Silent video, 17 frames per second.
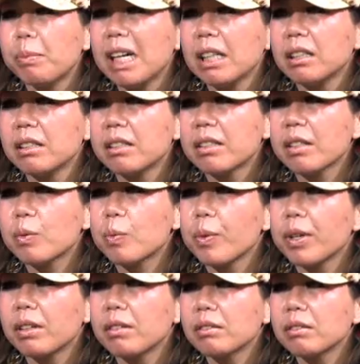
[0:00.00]
balance
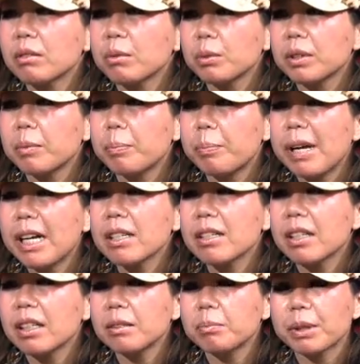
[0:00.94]
as well, to the
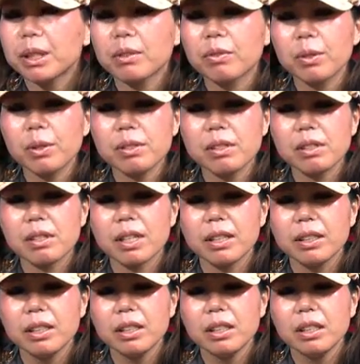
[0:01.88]
best lah. But of course it's
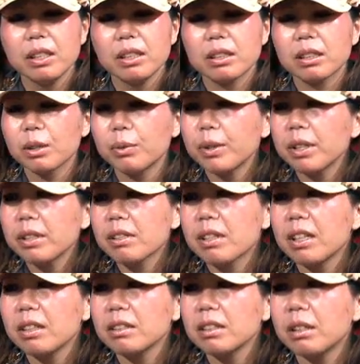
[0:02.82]
career
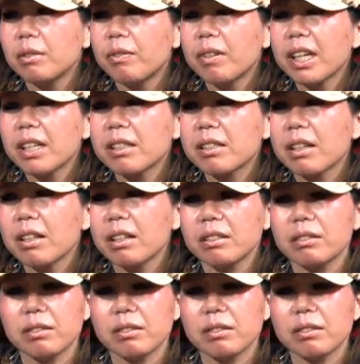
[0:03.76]
is if that's